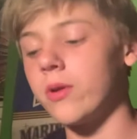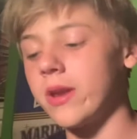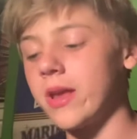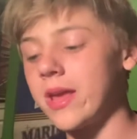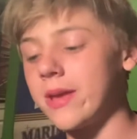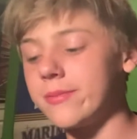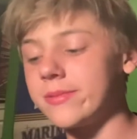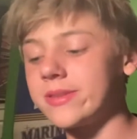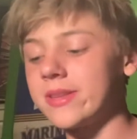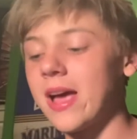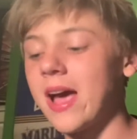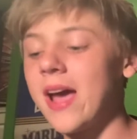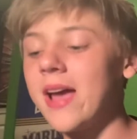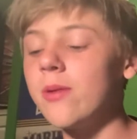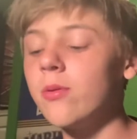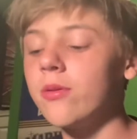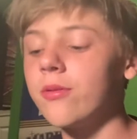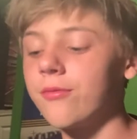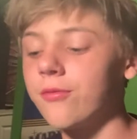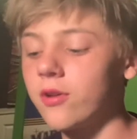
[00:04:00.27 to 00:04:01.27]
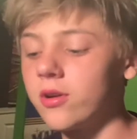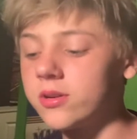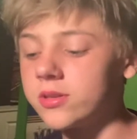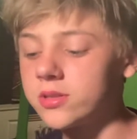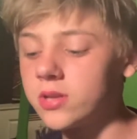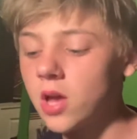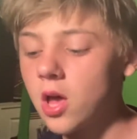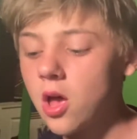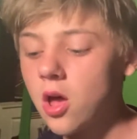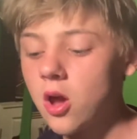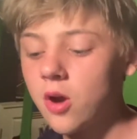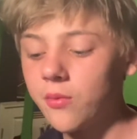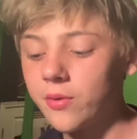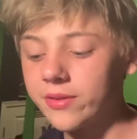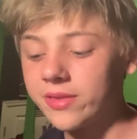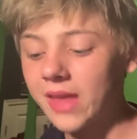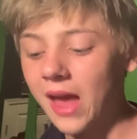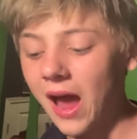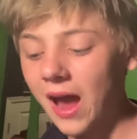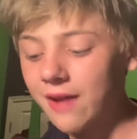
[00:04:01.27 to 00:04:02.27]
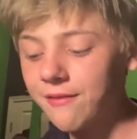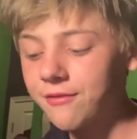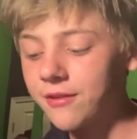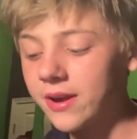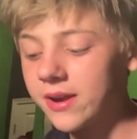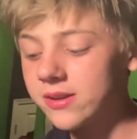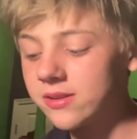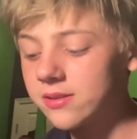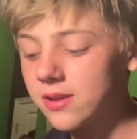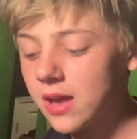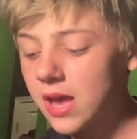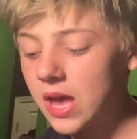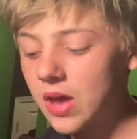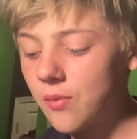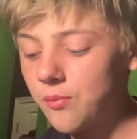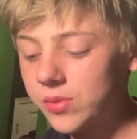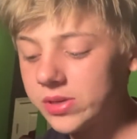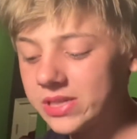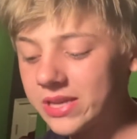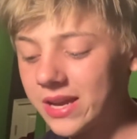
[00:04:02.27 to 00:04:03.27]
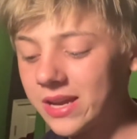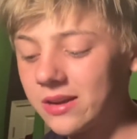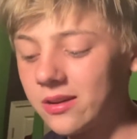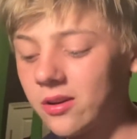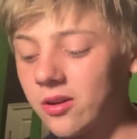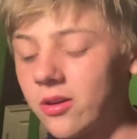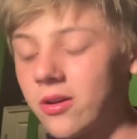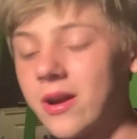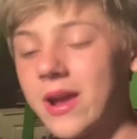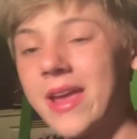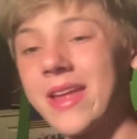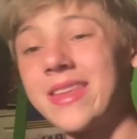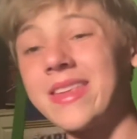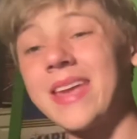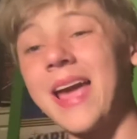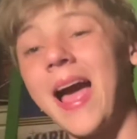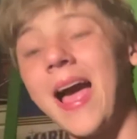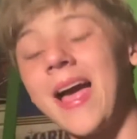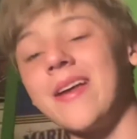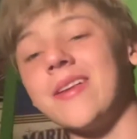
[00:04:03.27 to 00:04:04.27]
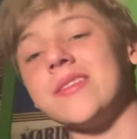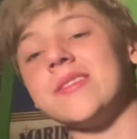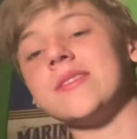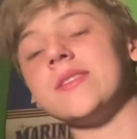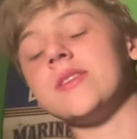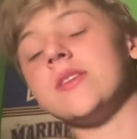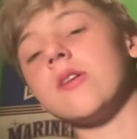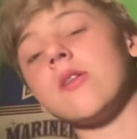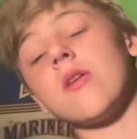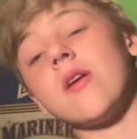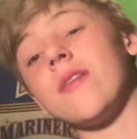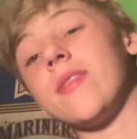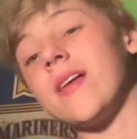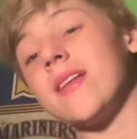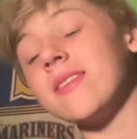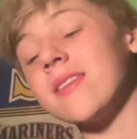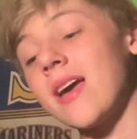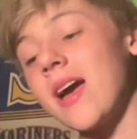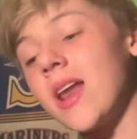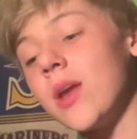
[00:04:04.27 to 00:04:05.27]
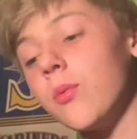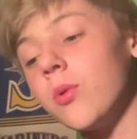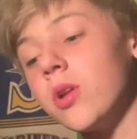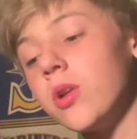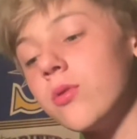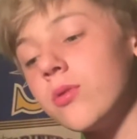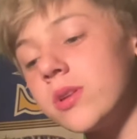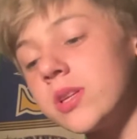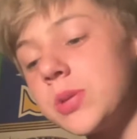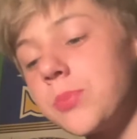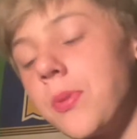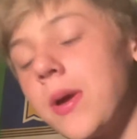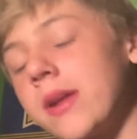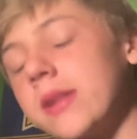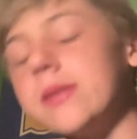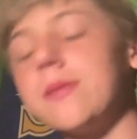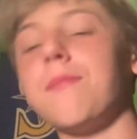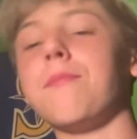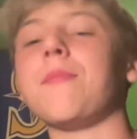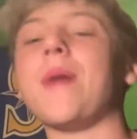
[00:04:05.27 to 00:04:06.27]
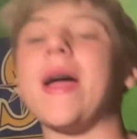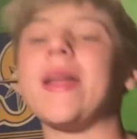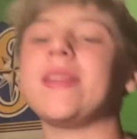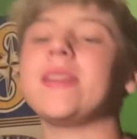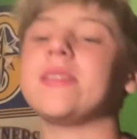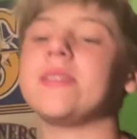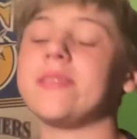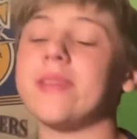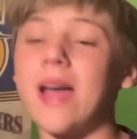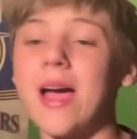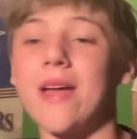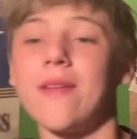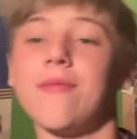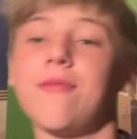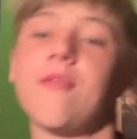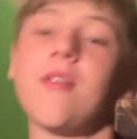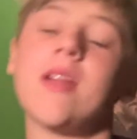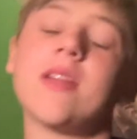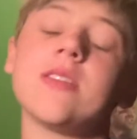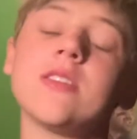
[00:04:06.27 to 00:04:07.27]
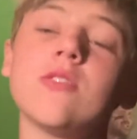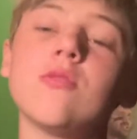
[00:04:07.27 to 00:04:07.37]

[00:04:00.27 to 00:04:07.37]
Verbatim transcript: games, tied with first with Ty France, Mitch Haniger, and Kyle Seager. And that's kind of what you expect, minus Ty France.